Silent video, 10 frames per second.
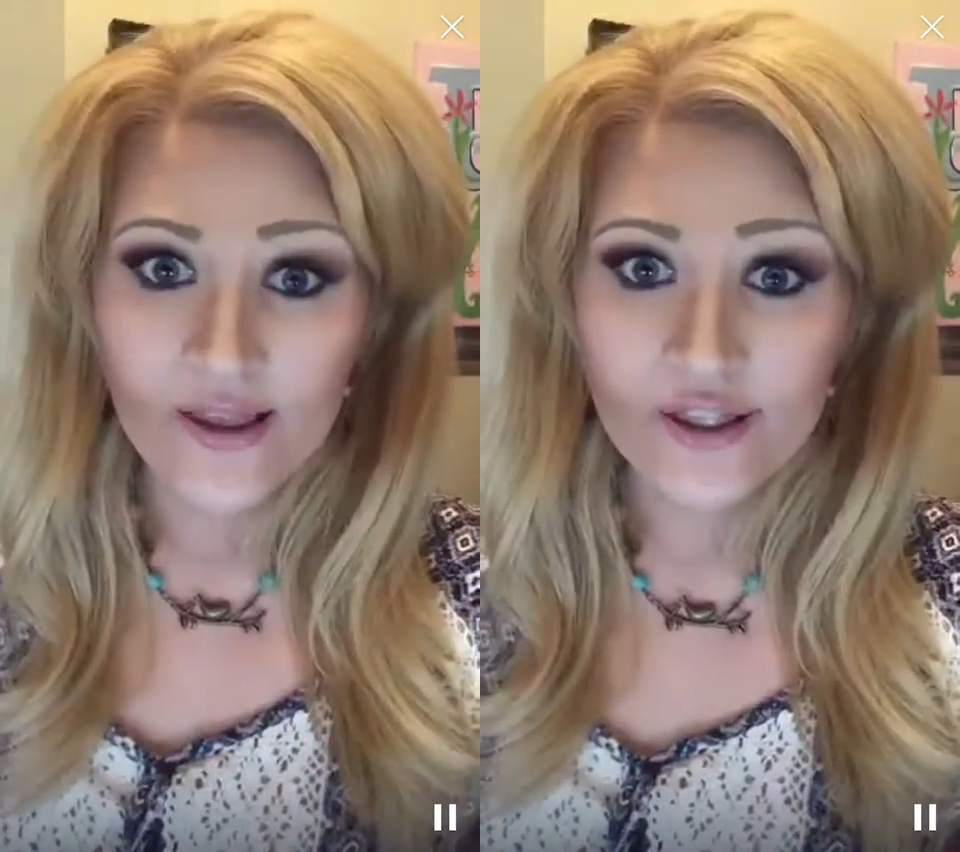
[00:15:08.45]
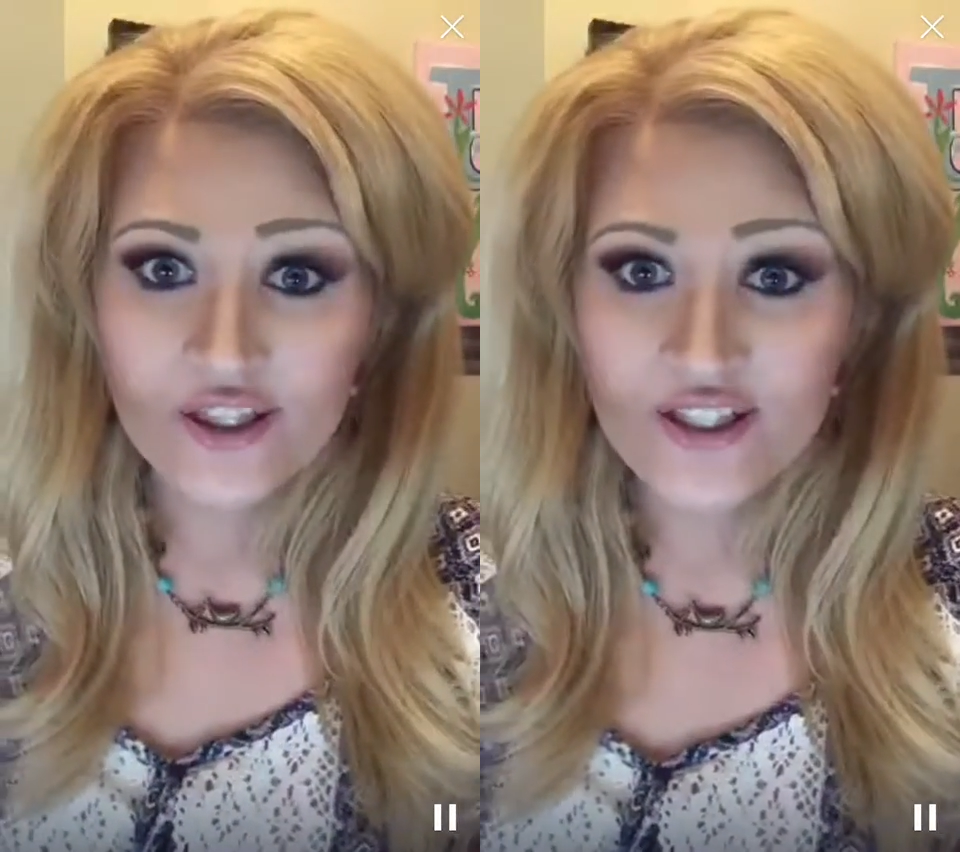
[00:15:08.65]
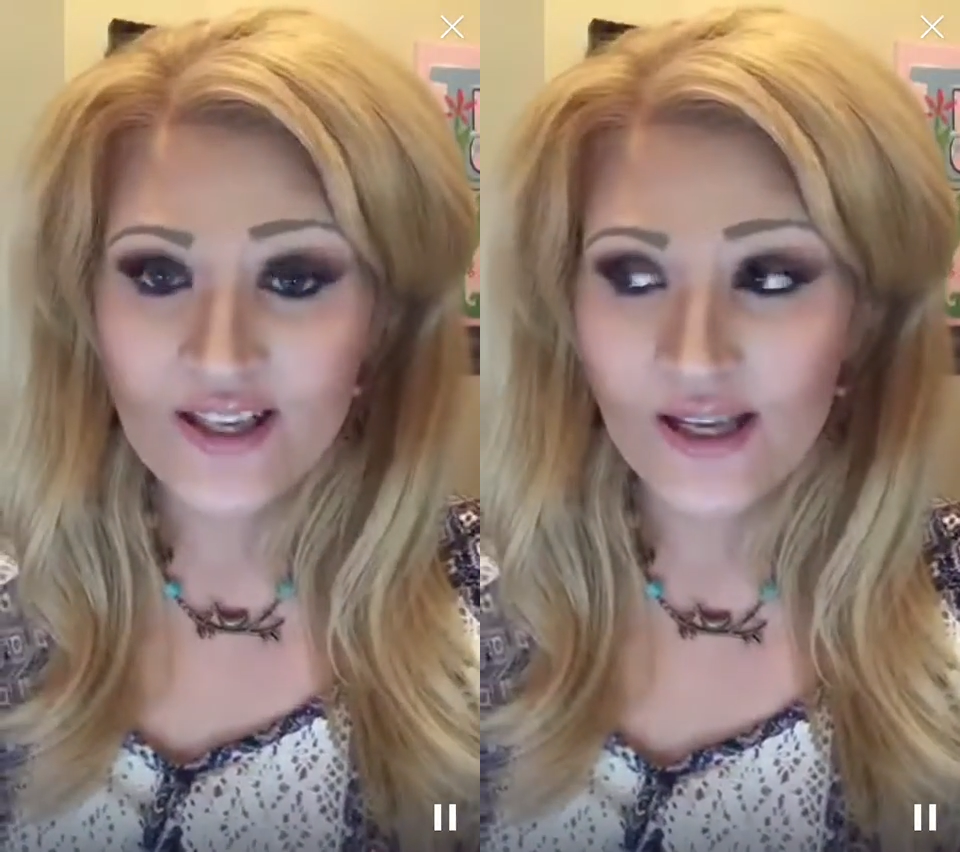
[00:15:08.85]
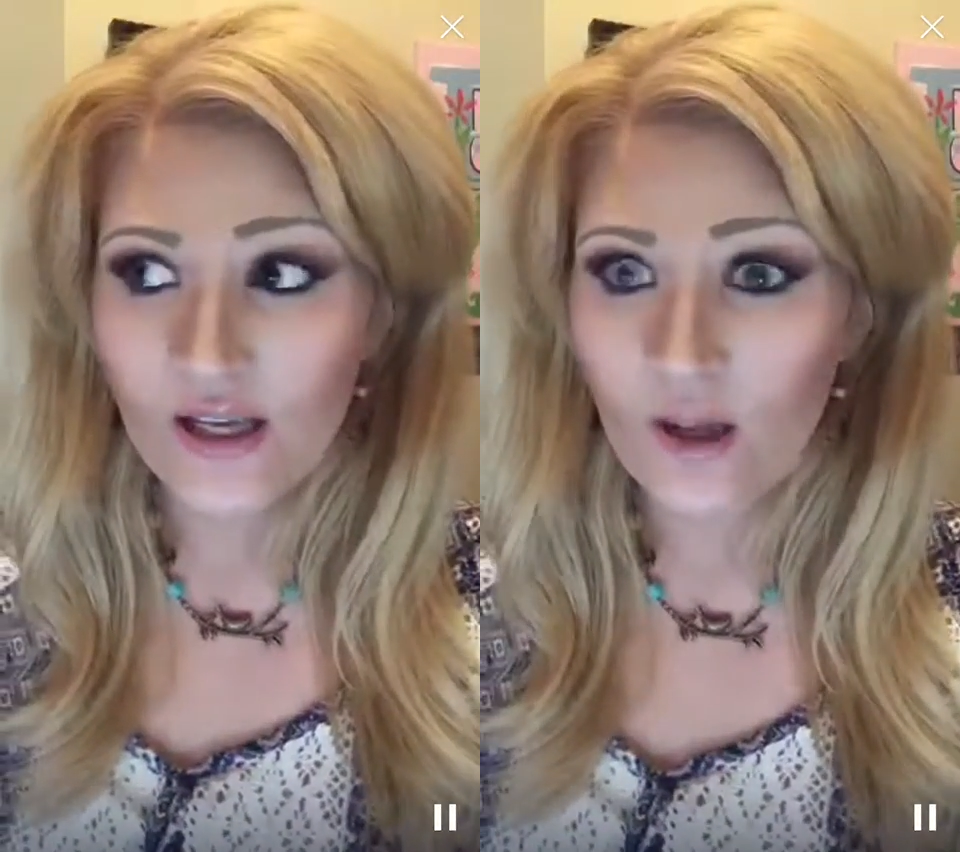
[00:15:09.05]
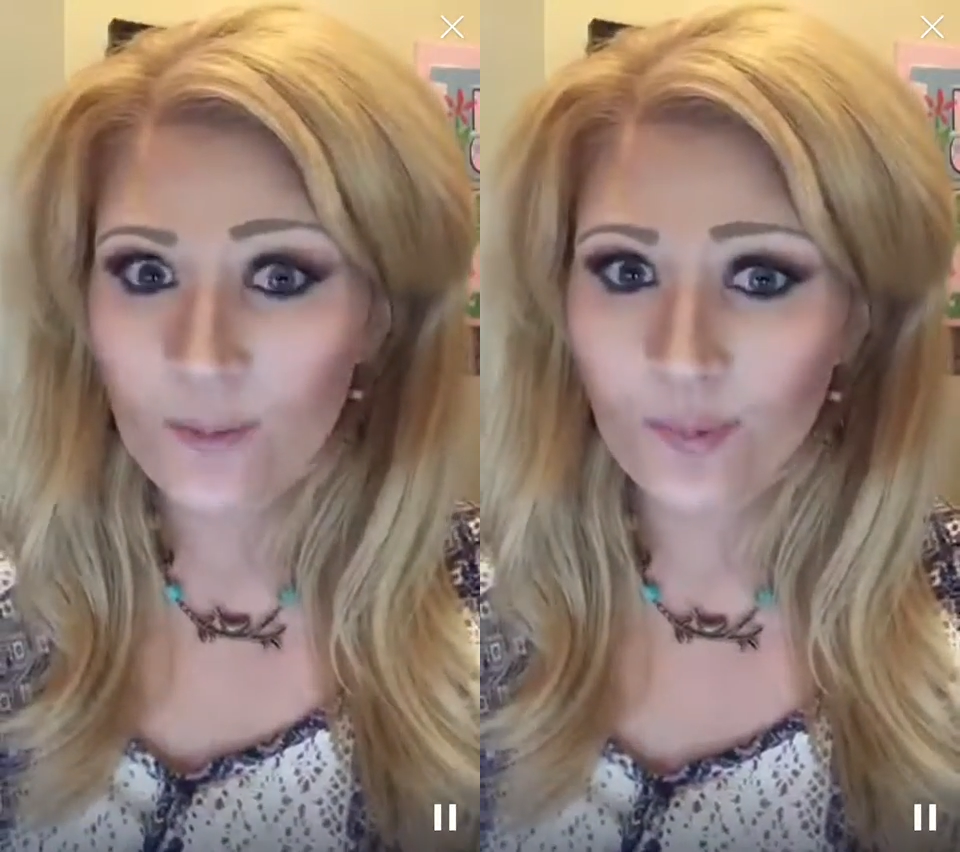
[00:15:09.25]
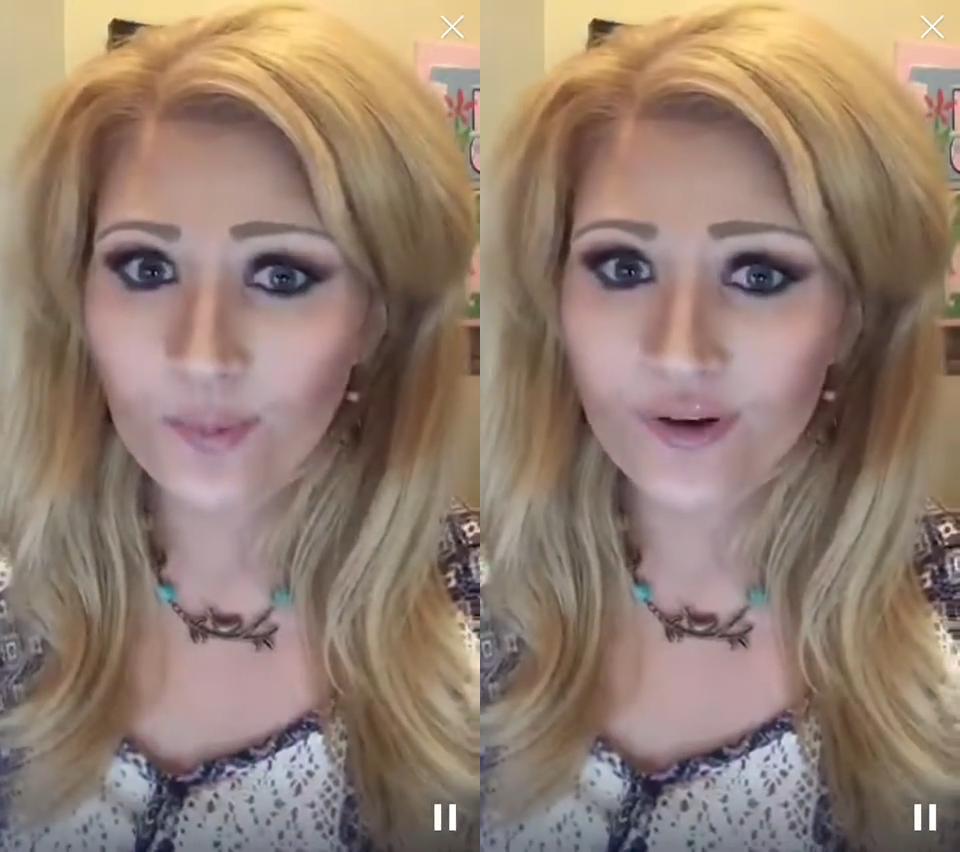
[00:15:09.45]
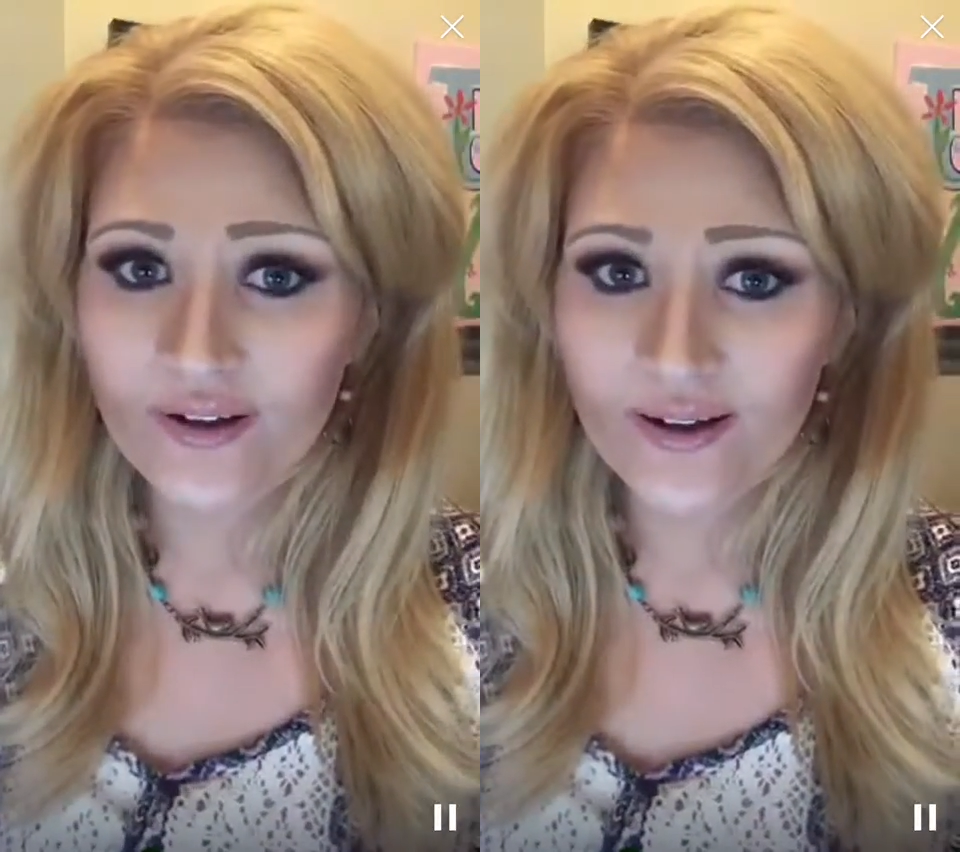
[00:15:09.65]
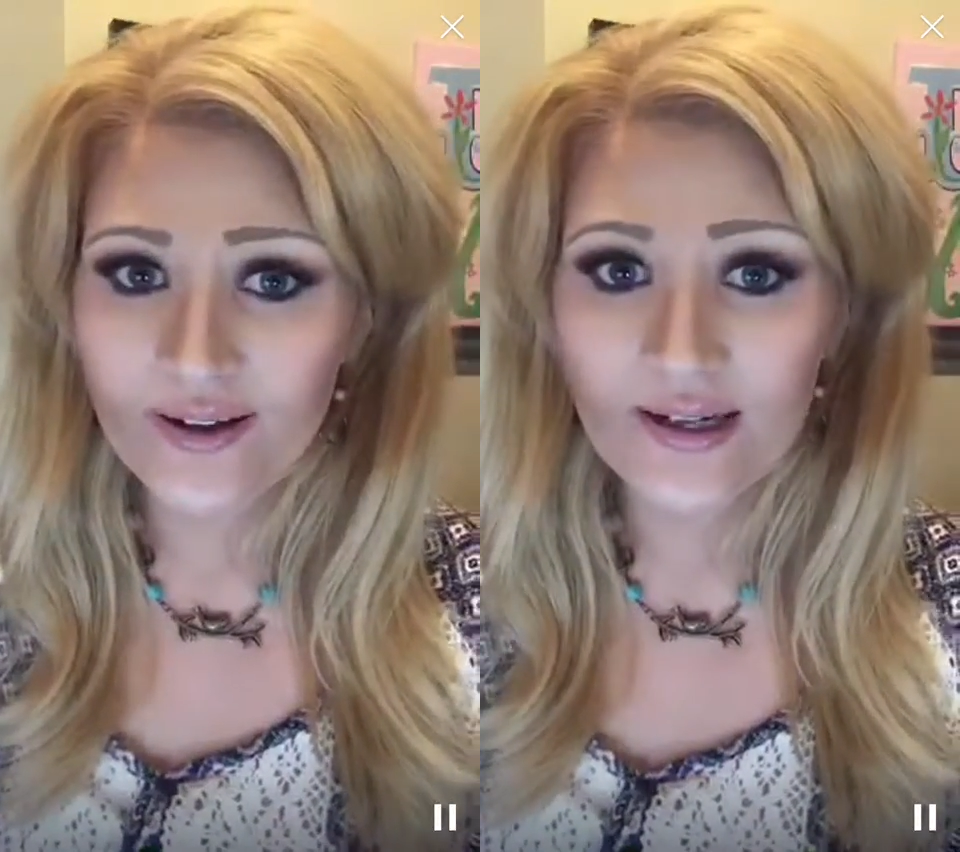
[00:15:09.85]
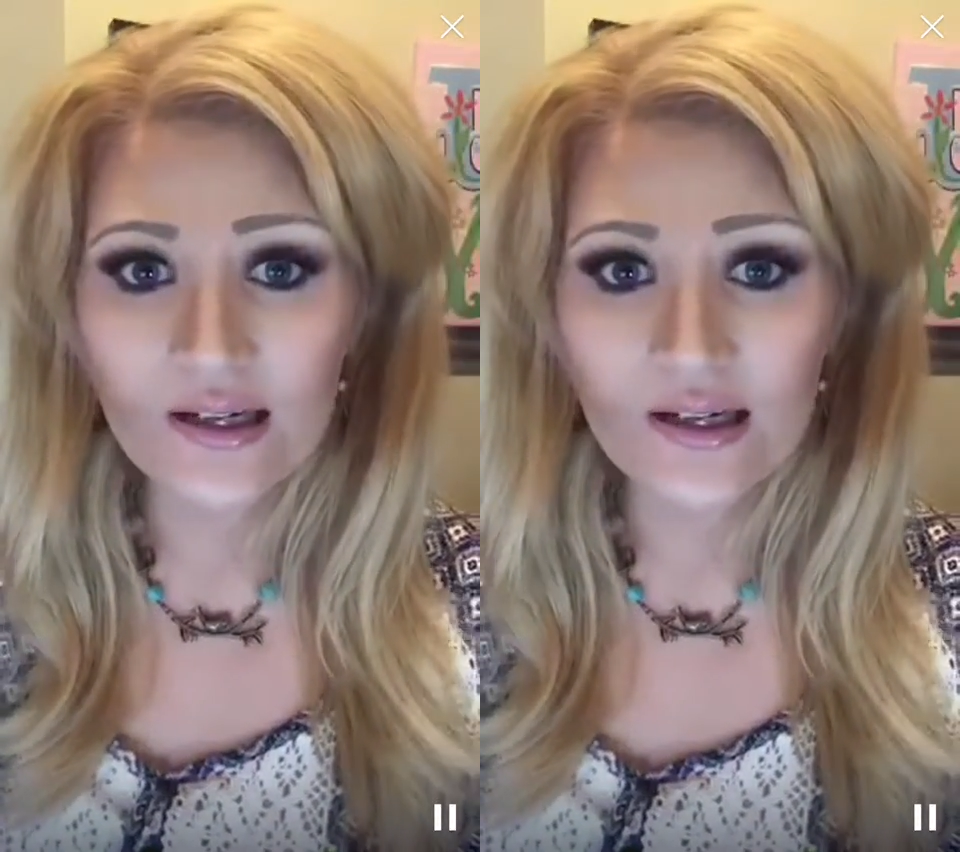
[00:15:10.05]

They're just saying it comes pre-done and